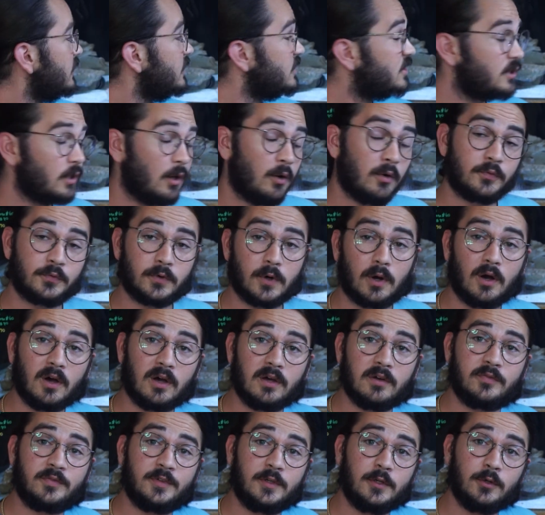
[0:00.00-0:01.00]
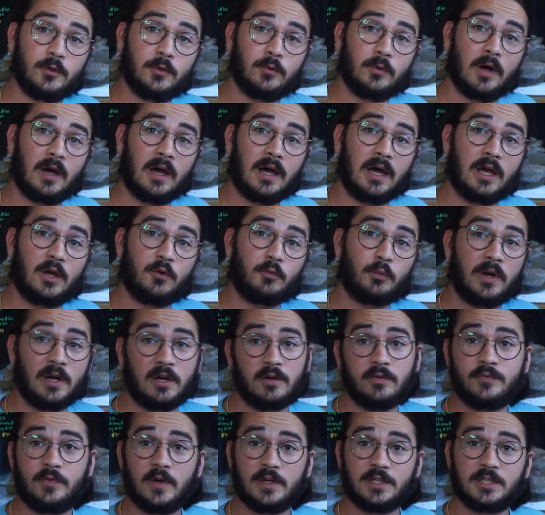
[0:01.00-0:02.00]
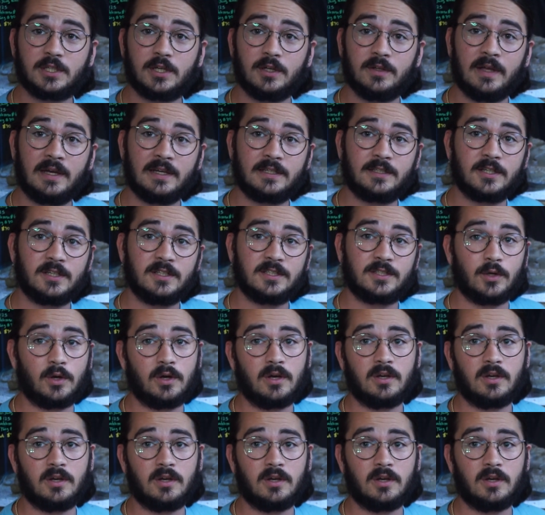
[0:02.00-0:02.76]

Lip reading: So for all of you rare fish collectors,